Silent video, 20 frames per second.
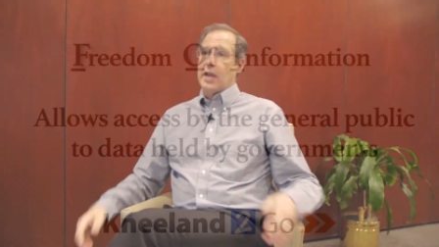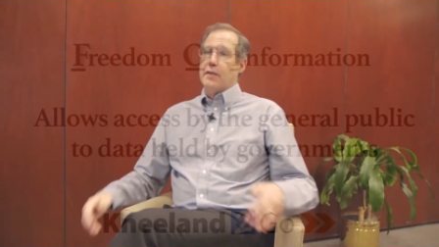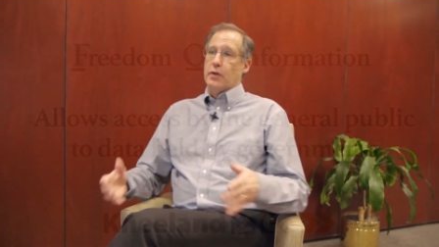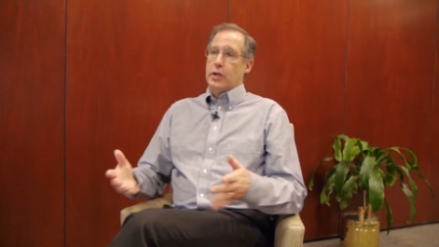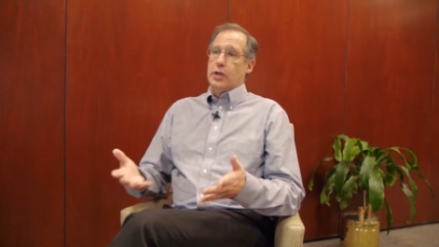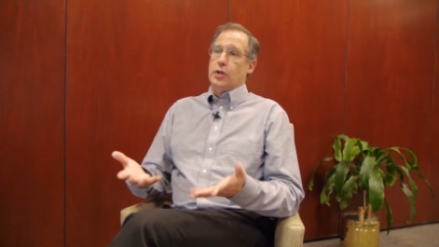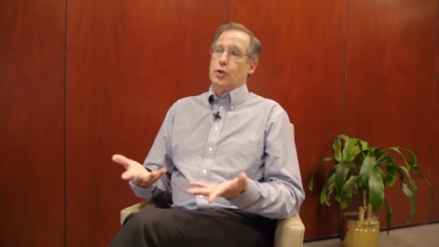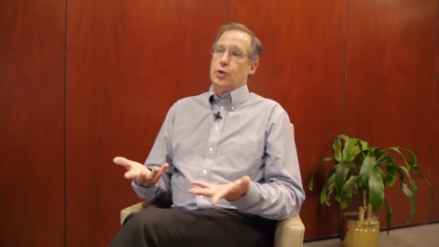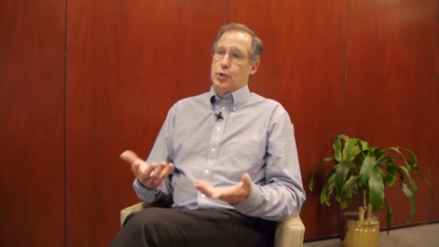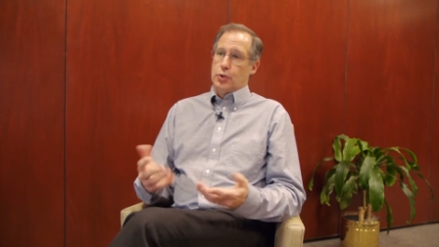
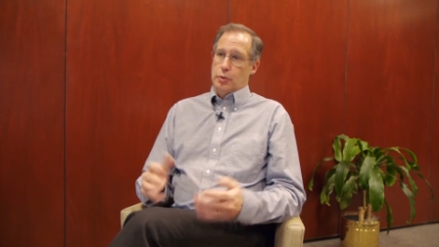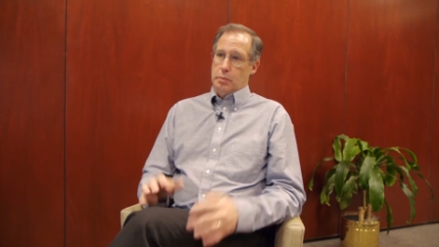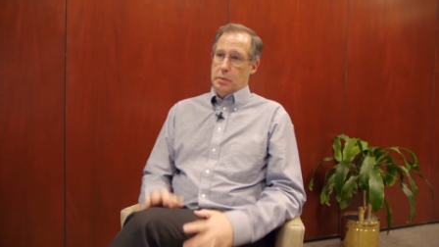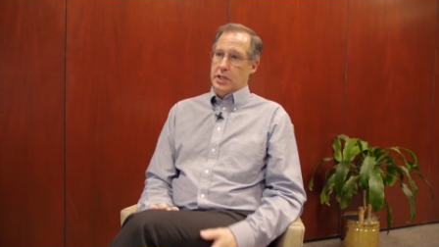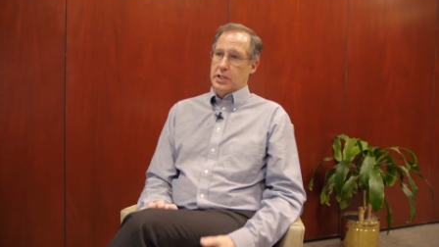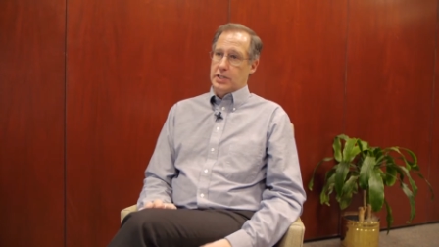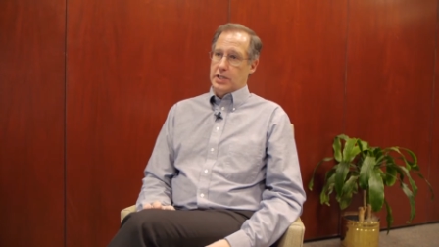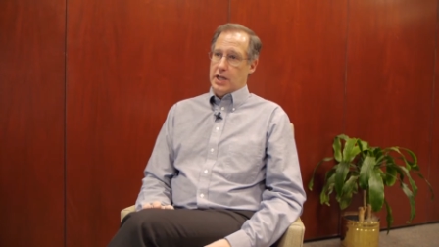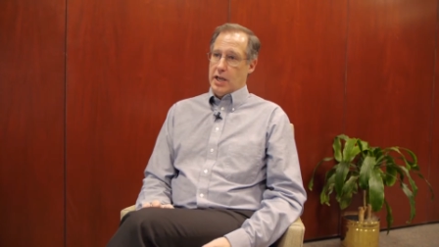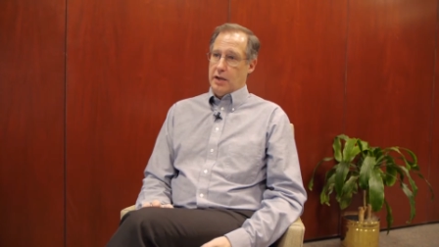every newsroom
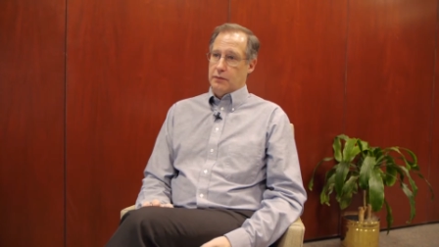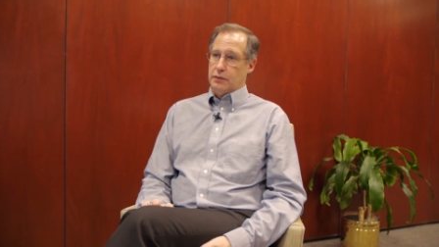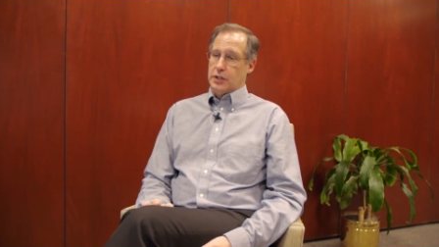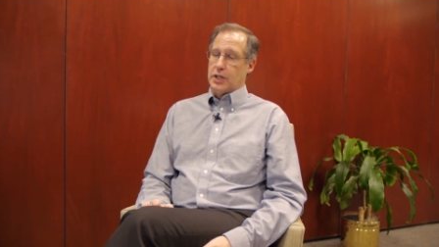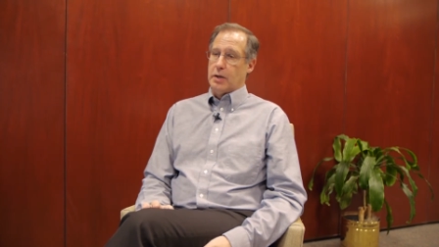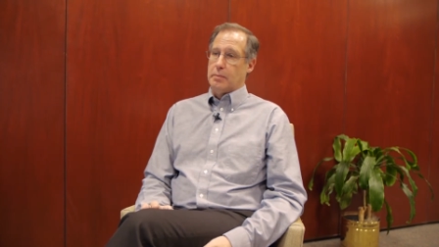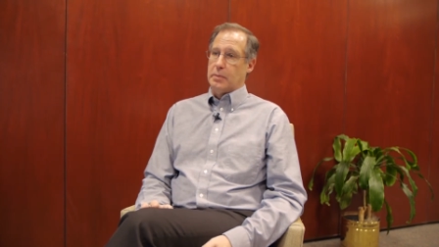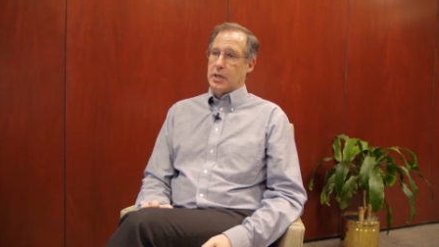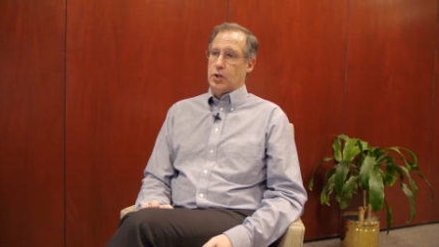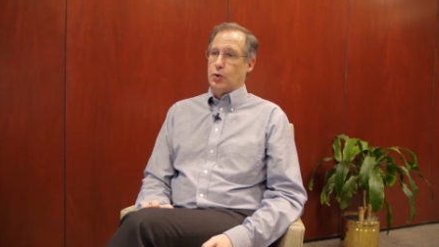needs to have
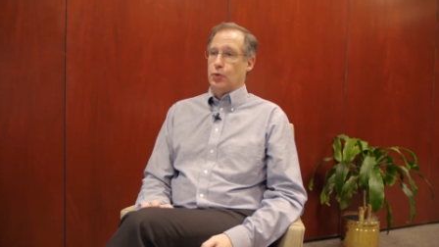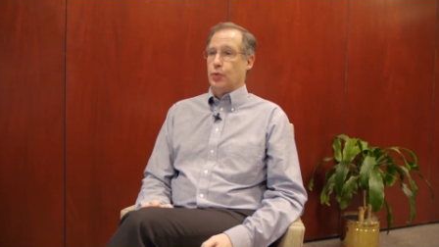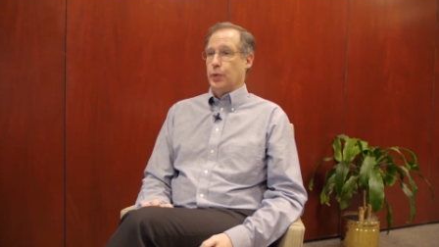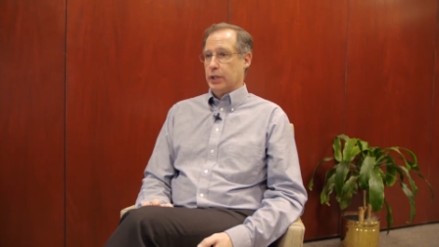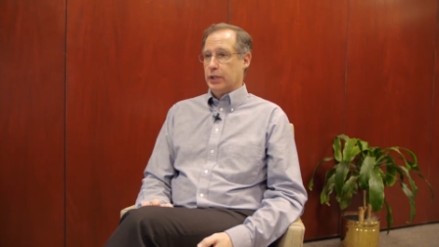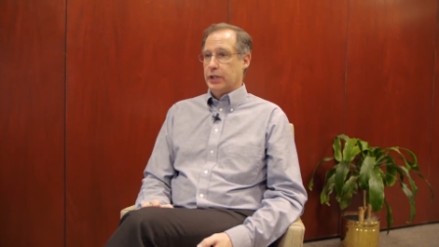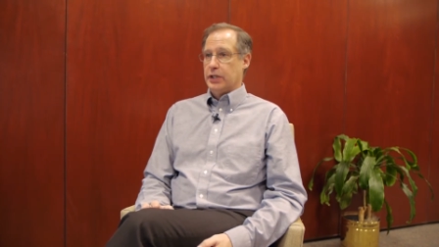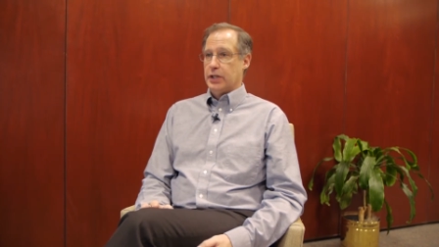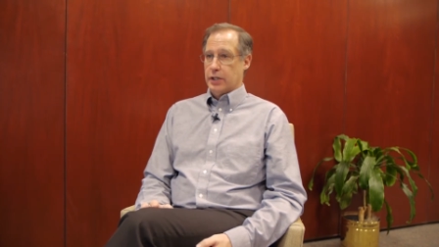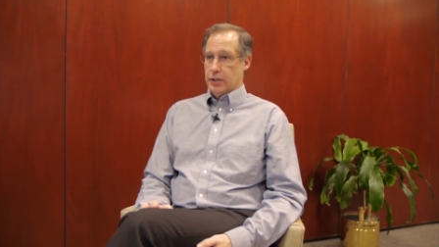somebody who
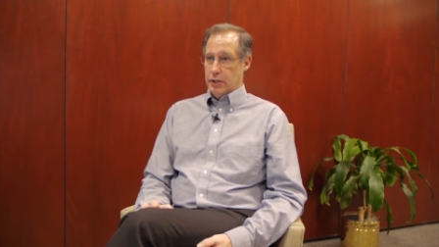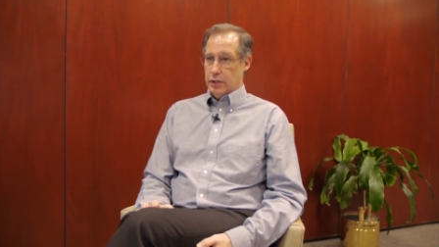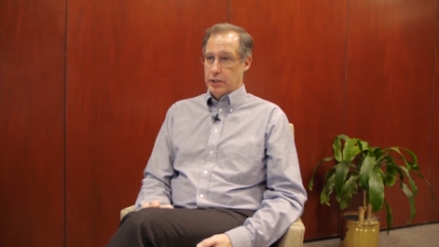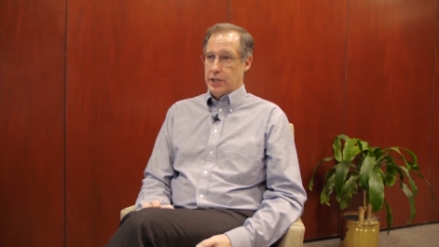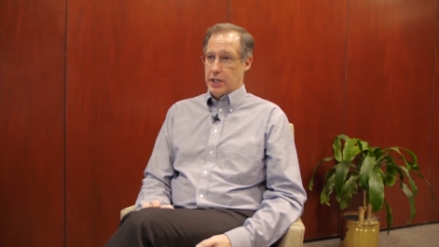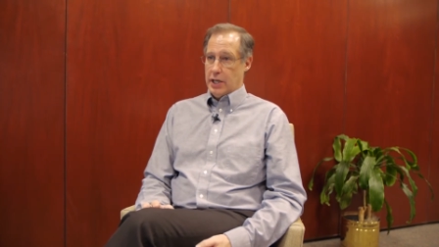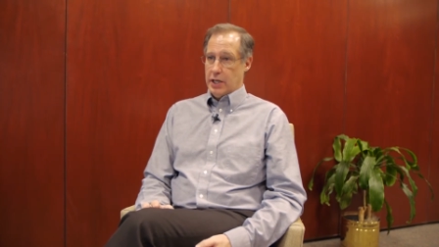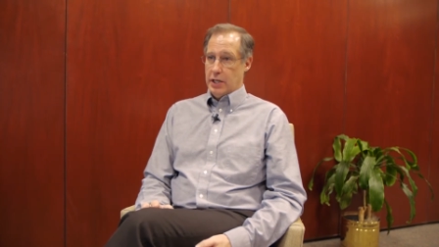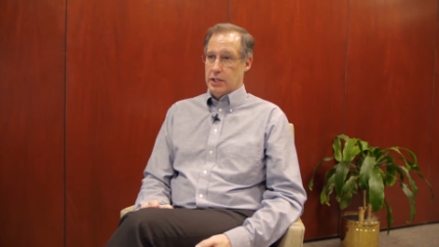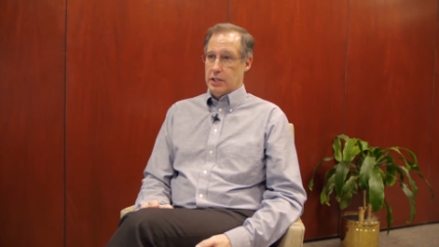really
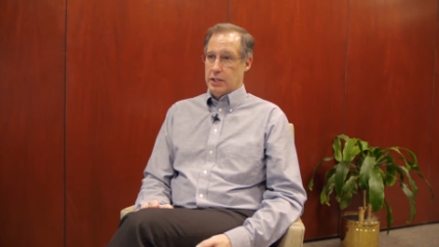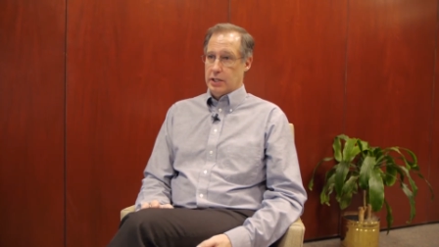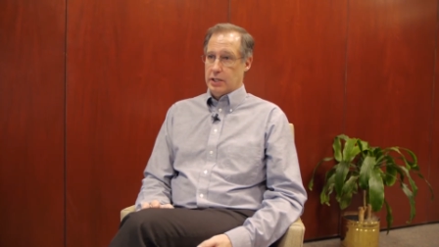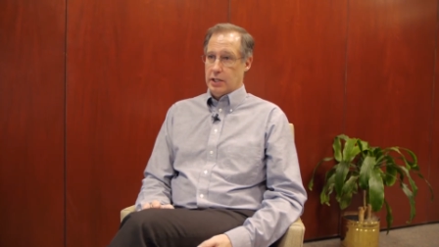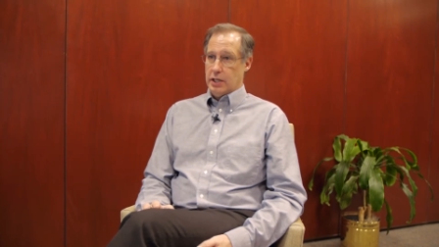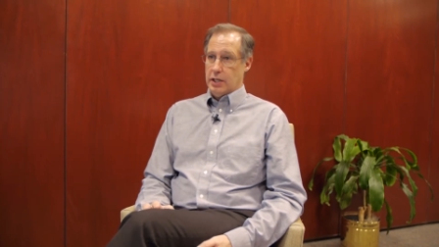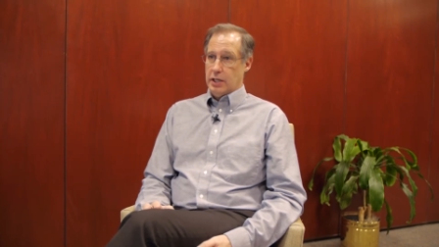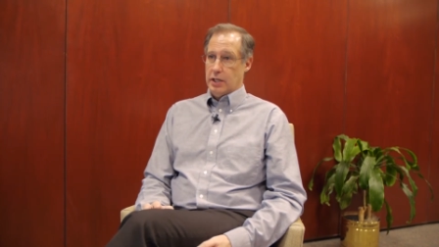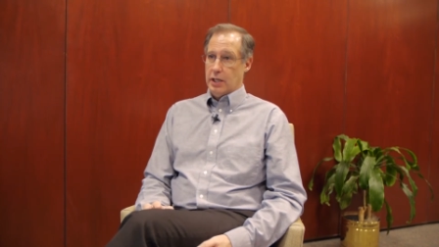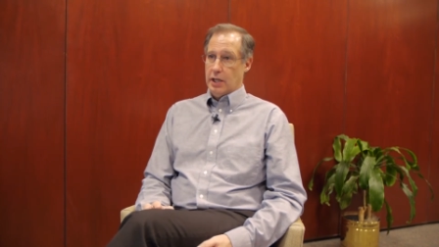understands
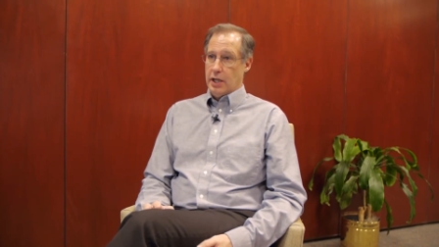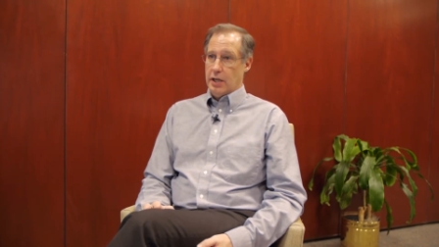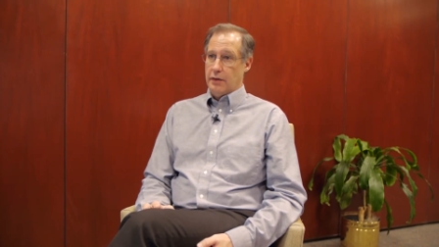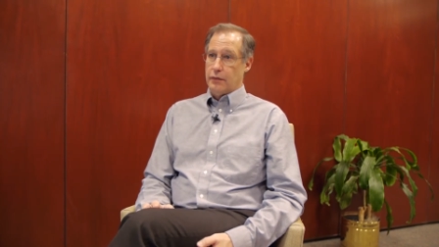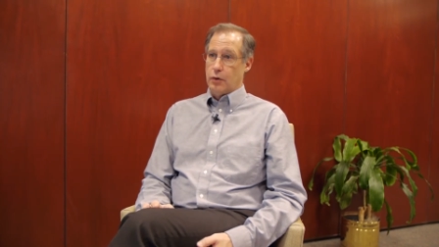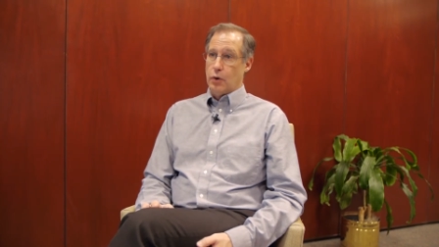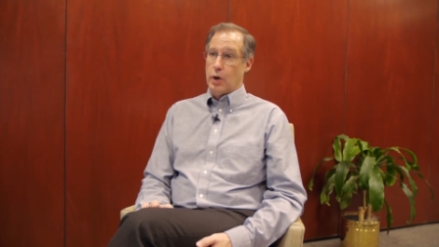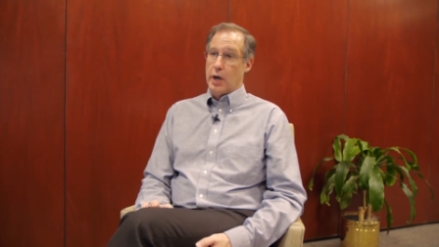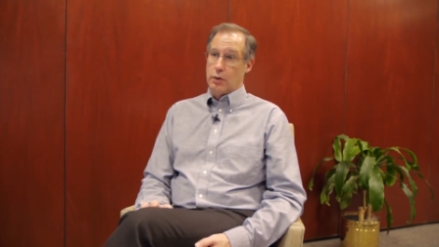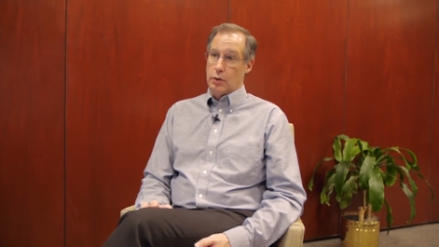
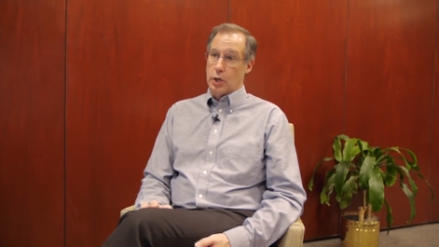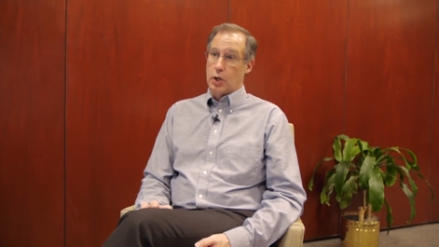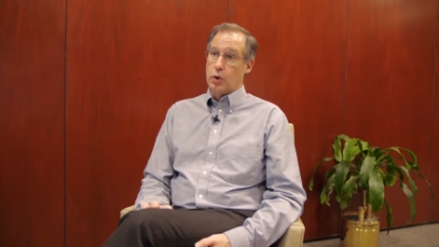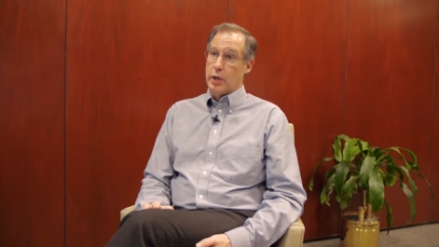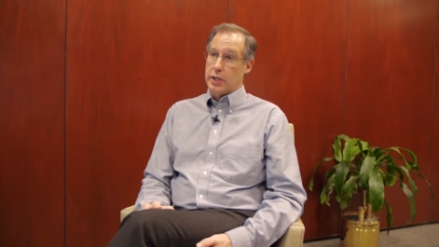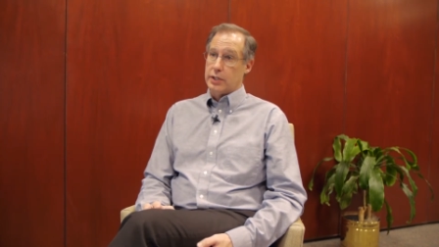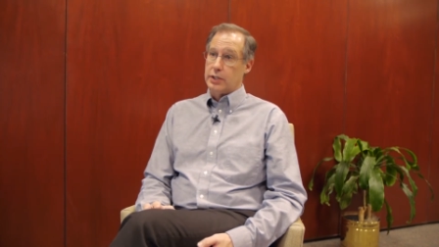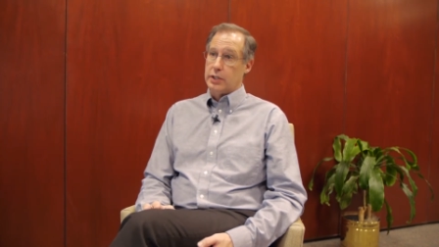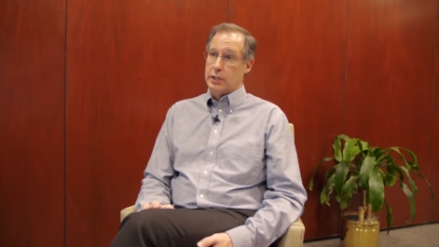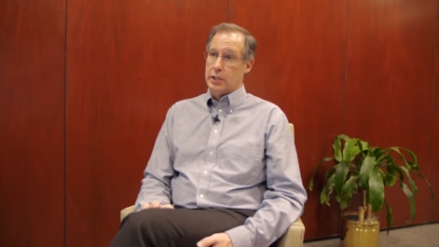FOI
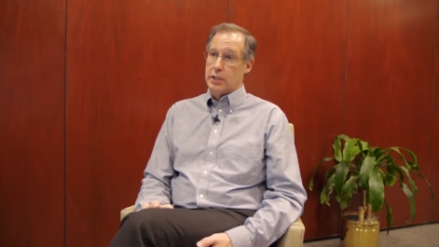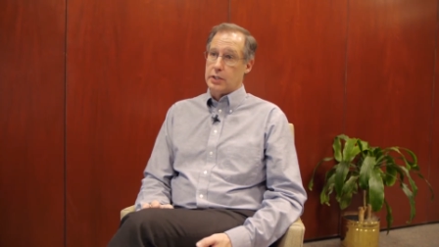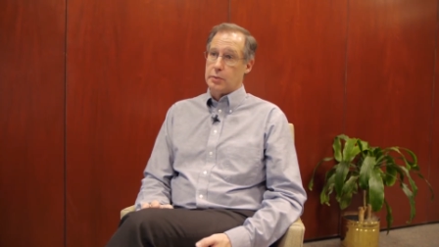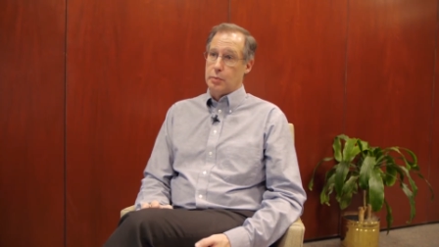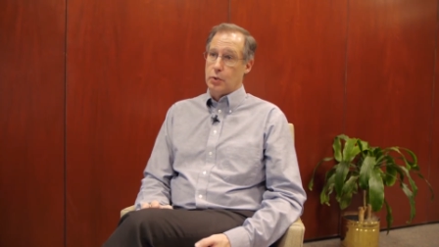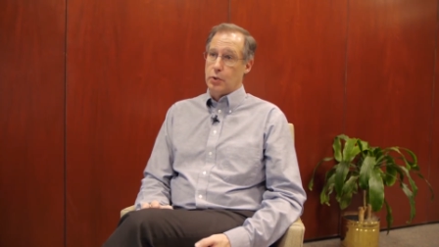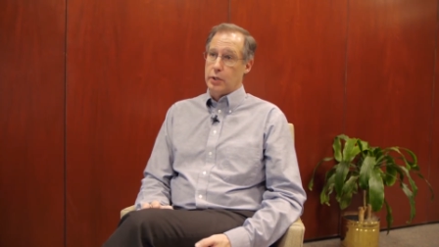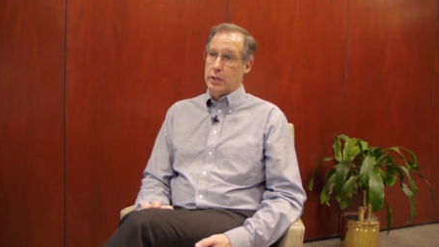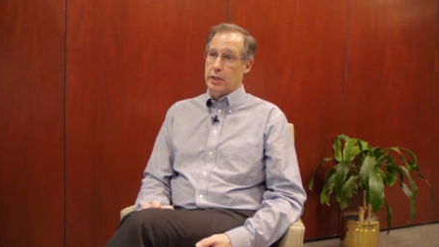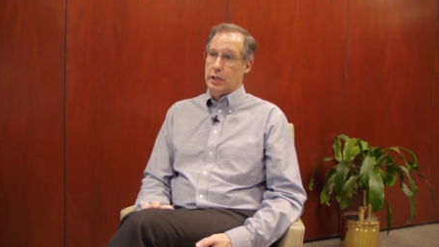requests at this
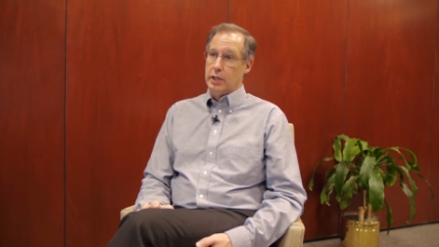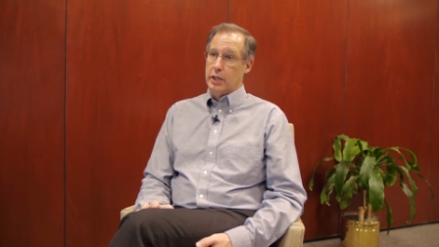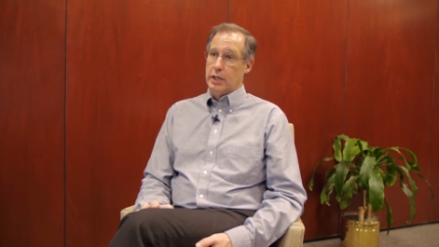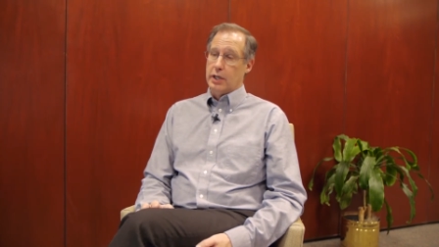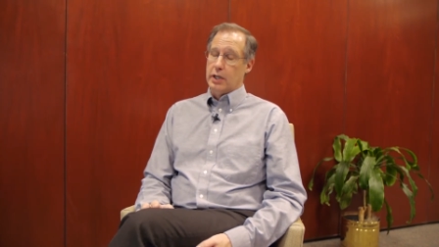point.